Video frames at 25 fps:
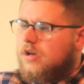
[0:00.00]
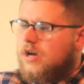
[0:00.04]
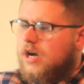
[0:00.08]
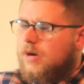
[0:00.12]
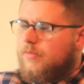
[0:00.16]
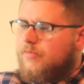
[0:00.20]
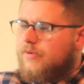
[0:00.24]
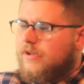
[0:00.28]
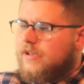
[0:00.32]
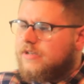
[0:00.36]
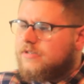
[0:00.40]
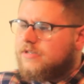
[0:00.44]

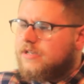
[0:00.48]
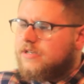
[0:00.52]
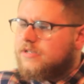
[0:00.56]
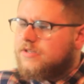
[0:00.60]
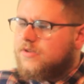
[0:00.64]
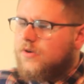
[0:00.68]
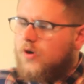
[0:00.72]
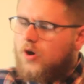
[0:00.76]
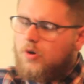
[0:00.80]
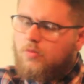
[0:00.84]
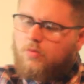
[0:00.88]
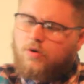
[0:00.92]
I press
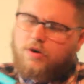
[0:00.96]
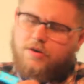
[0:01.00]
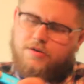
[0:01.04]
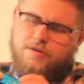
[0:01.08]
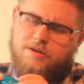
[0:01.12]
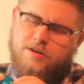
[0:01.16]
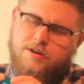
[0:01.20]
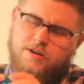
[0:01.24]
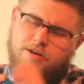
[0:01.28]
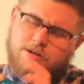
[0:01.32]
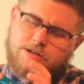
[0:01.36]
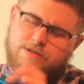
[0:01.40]
this top
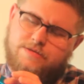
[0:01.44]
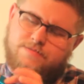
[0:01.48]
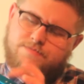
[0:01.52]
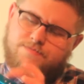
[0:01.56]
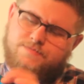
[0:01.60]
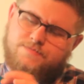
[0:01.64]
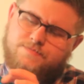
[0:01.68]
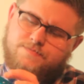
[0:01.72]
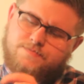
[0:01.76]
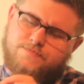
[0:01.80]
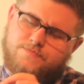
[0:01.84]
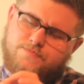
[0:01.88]
one here,
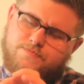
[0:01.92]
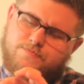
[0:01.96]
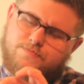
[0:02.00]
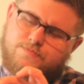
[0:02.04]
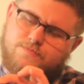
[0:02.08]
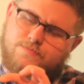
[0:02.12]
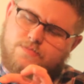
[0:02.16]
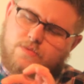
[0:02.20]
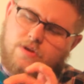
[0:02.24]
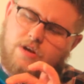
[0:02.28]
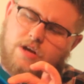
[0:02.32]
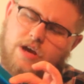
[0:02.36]

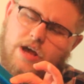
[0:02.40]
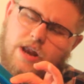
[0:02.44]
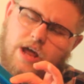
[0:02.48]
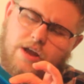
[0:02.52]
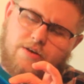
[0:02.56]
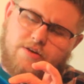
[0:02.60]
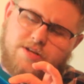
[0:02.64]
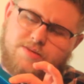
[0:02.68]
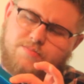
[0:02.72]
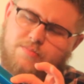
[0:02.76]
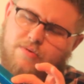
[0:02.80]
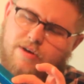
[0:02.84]
and
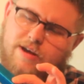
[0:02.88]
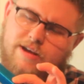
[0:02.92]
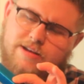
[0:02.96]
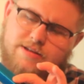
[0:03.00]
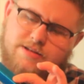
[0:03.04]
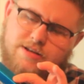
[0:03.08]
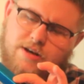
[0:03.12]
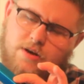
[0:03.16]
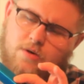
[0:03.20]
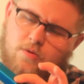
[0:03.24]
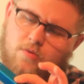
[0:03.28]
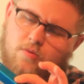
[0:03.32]
I just
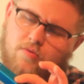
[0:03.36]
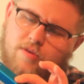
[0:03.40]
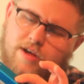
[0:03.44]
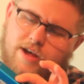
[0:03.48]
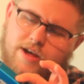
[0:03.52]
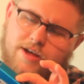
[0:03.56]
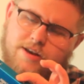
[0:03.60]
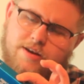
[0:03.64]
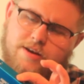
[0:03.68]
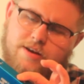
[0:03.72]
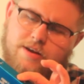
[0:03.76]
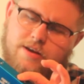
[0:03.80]
press it and hold it
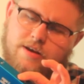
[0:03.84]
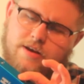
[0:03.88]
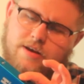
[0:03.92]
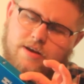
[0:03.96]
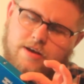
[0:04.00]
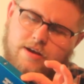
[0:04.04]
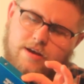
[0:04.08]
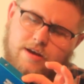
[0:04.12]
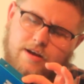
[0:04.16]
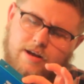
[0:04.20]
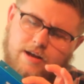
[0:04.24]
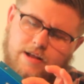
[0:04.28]
in.
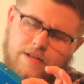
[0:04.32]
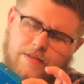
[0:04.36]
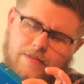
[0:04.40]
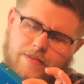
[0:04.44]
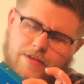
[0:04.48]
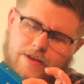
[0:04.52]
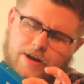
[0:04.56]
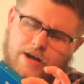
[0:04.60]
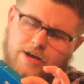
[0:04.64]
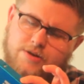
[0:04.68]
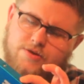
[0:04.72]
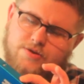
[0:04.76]

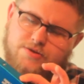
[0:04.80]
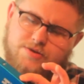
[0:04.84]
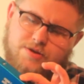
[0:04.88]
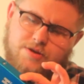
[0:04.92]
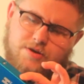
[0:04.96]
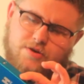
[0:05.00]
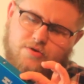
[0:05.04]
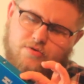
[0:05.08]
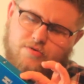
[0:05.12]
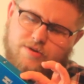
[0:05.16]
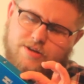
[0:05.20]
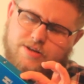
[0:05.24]
Then I just
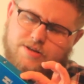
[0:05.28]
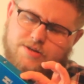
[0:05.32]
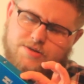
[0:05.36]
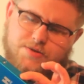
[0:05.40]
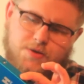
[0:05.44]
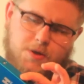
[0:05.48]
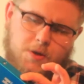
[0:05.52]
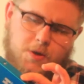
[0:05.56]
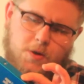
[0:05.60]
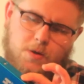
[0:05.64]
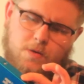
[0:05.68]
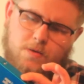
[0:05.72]
increase,
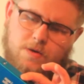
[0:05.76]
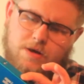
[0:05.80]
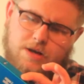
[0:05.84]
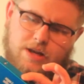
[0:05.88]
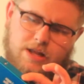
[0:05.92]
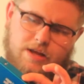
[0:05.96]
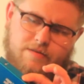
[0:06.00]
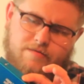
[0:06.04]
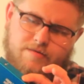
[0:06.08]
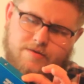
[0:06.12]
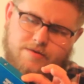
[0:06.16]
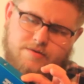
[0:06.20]
so
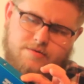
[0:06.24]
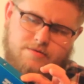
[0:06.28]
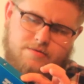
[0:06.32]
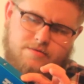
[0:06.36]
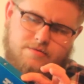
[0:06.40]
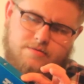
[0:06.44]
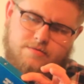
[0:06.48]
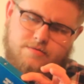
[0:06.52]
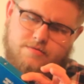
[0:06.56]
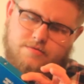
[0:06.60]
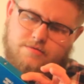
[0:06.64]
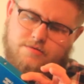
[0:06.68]
11,
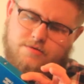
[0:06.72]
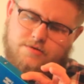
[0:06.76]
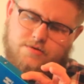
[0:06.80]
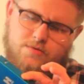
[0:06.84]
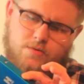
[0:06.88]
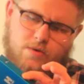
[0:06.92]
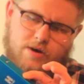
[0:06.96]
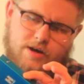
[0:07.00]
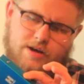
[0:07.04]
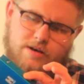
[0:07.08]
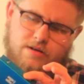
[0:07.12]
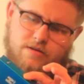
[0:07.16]

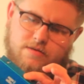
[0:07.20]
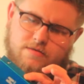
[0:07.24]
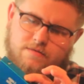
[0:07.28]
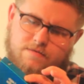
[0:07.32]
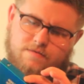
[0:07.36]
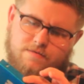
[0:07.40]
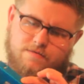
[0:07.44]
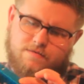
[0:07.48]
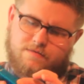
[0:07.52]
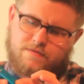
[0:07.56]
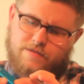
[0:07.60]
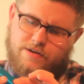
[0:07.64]
12,
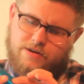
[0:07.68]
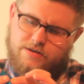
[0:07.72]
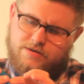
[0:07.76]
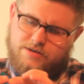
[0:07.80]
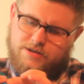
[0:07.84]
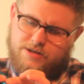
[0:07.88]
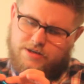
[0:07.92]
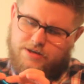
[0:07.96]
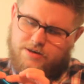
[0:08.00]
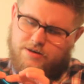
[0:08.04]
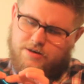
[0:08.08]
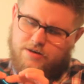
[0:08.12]

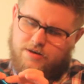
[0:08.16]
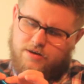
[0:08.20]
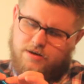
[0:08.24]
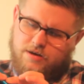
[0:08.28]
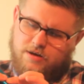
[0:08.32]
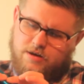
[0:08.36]
13.